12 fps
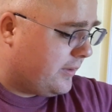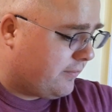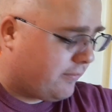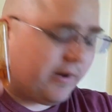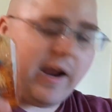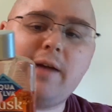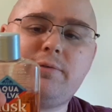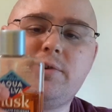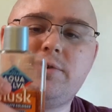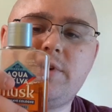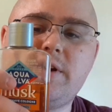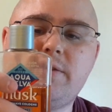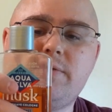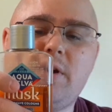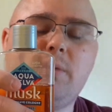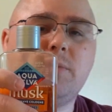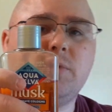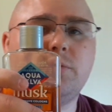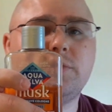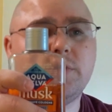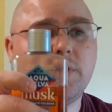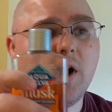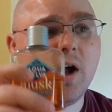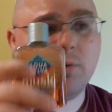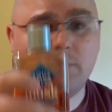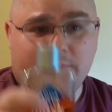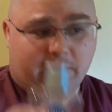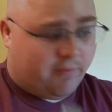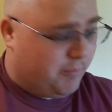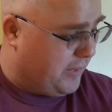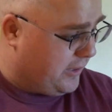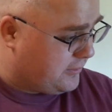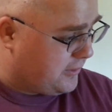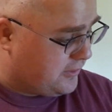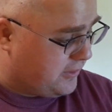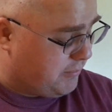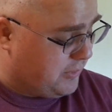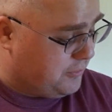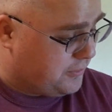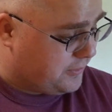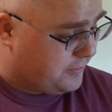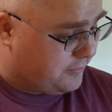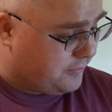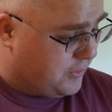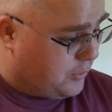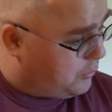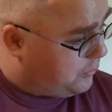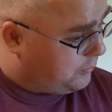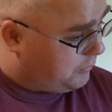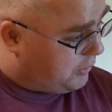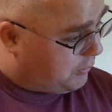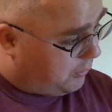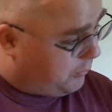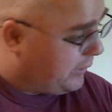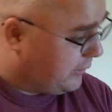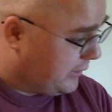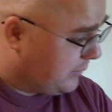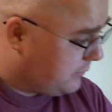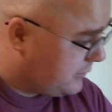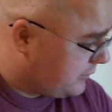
For aftershave, I'm using Aqua Velva Musk because I'm using newer Williams.